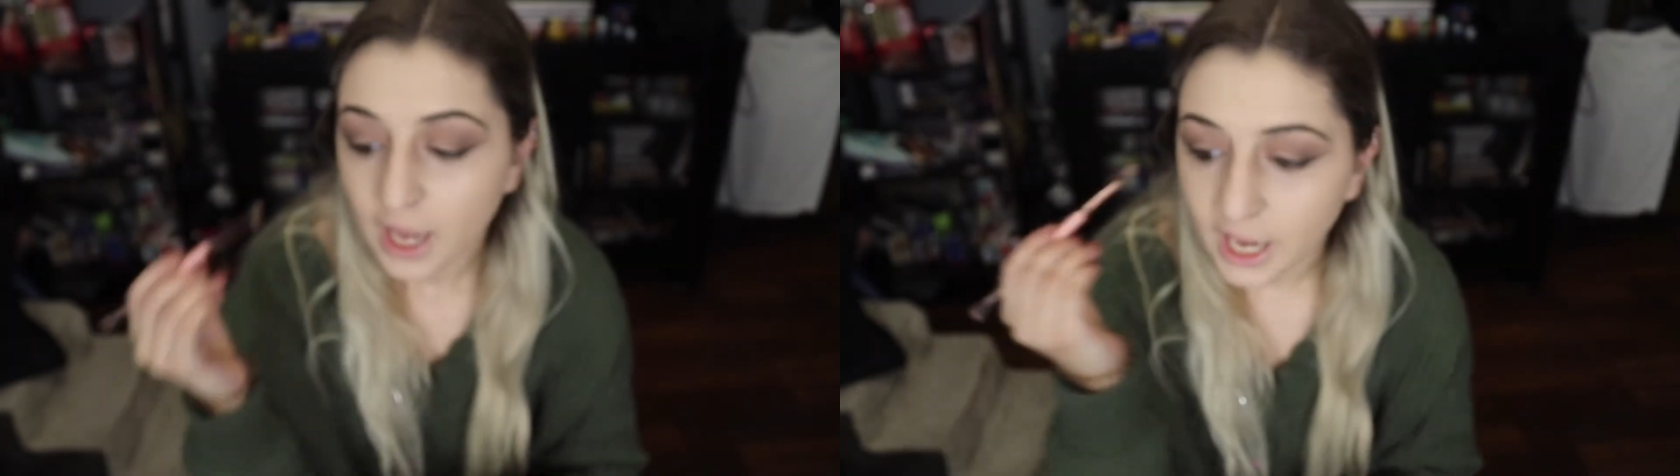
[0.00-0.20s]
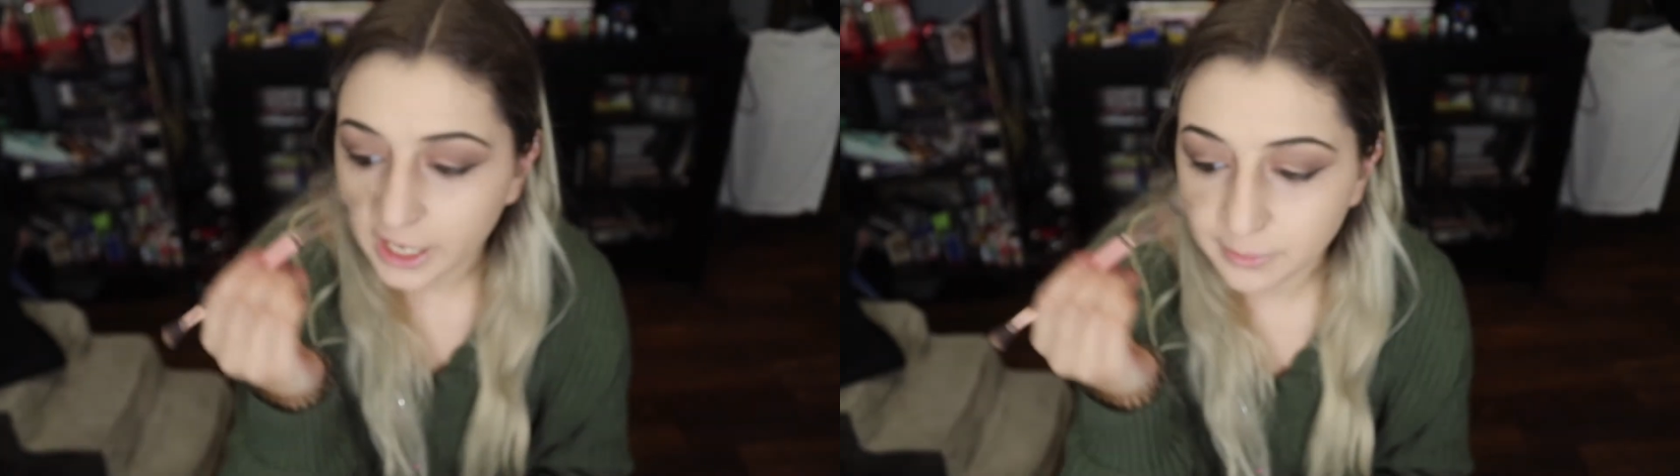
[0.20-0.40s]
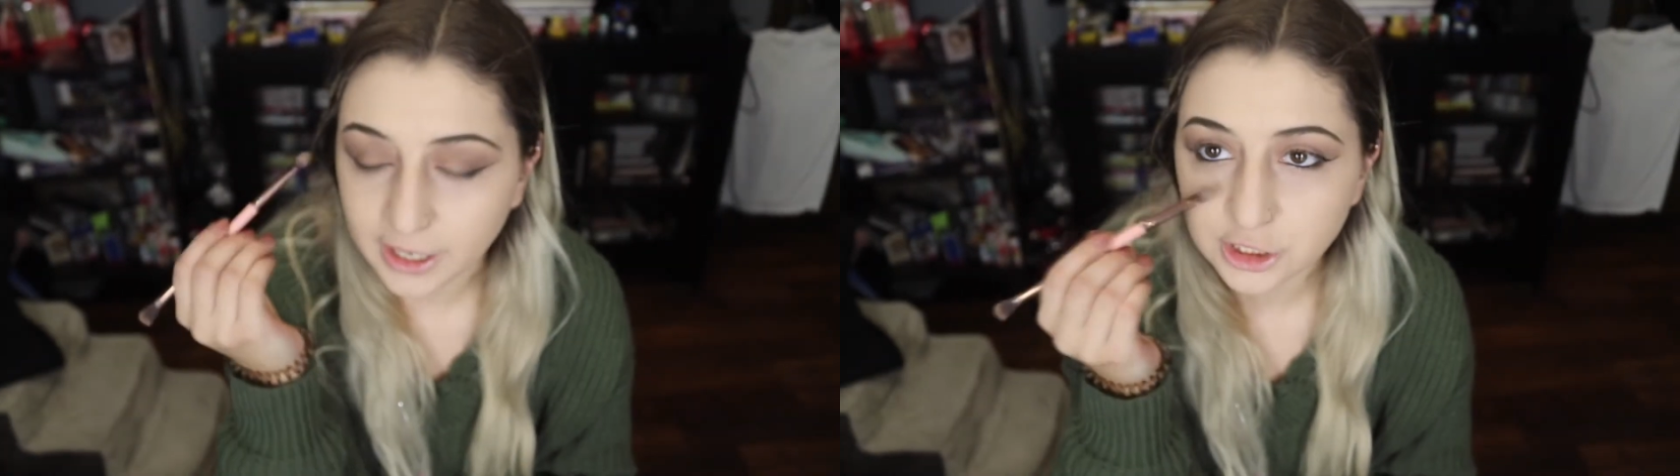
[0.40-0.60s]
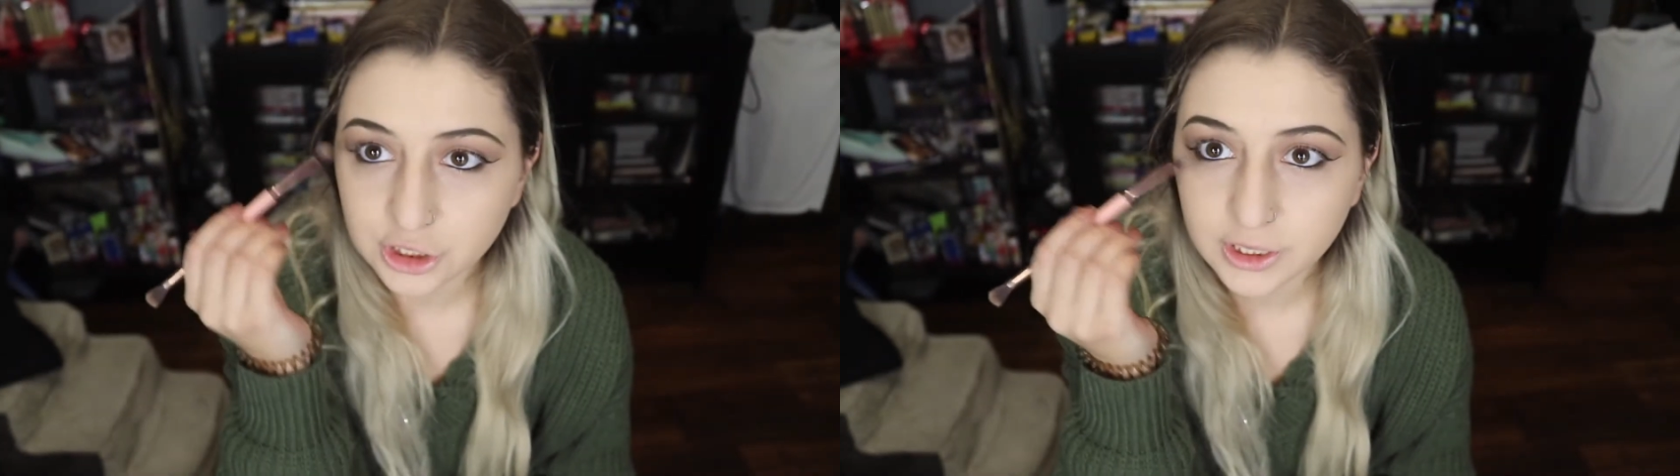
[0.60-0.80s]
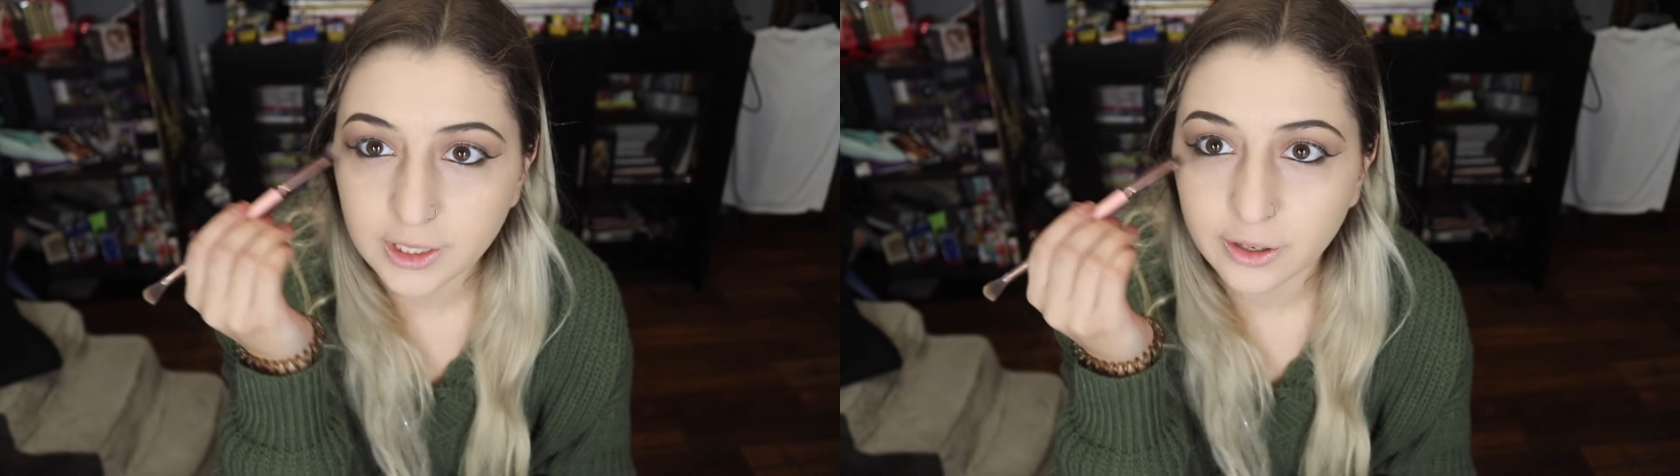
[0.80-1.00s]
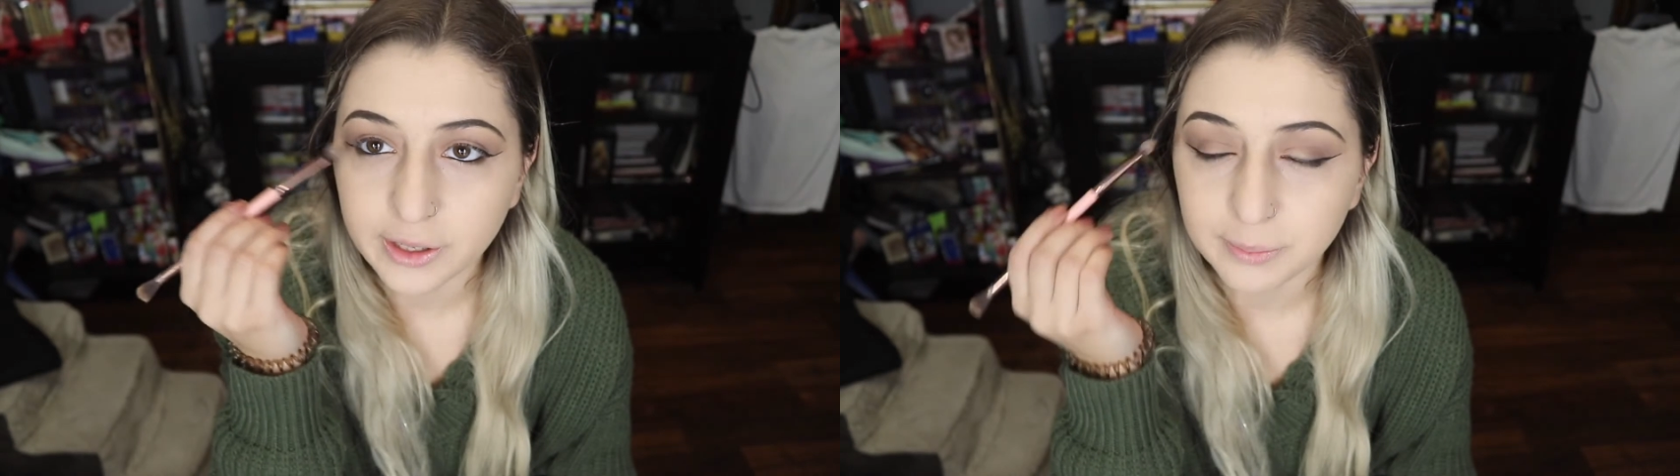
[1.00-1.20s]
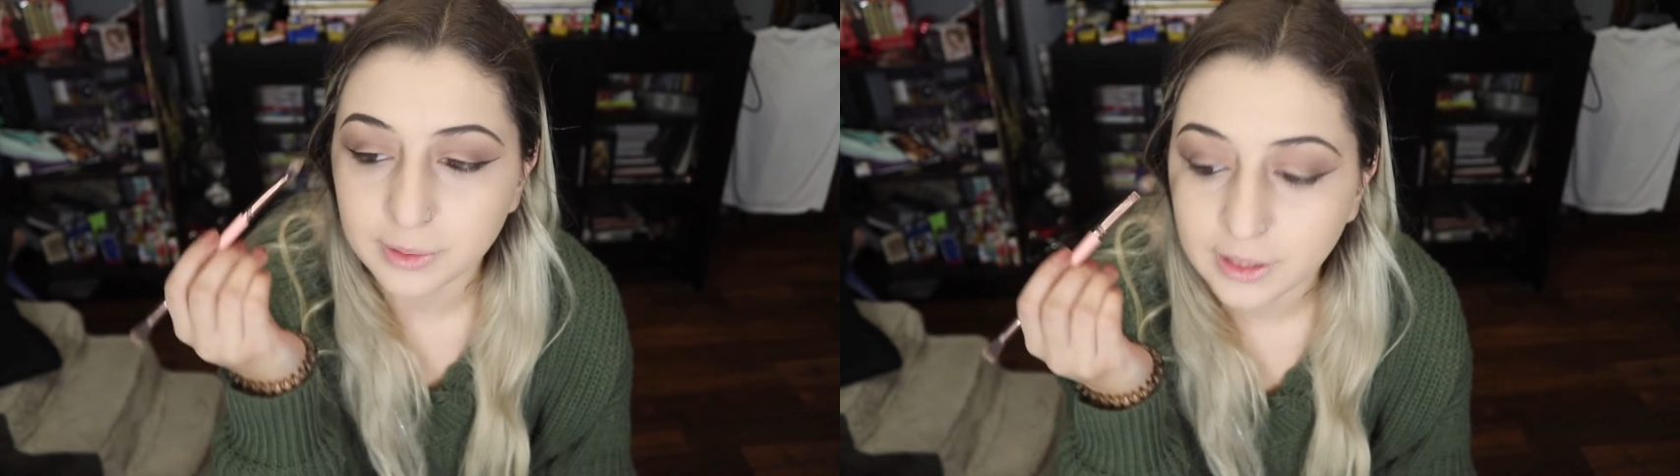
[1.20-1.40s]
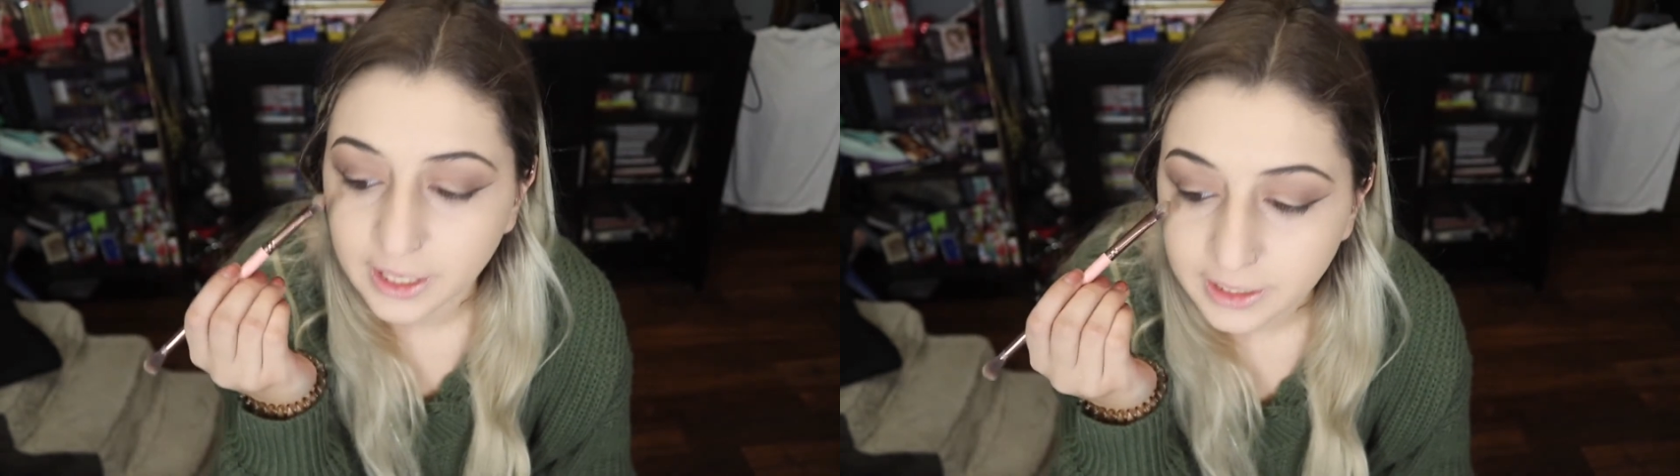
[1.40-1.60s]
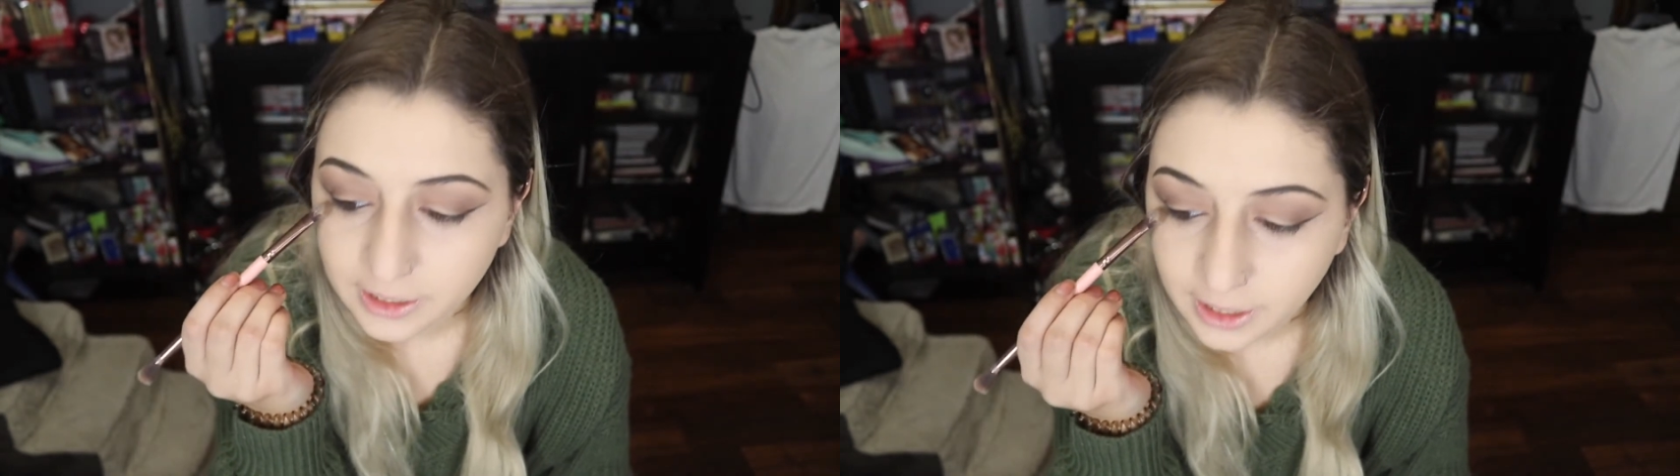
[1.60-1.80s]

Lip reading: And I'm actually going to blend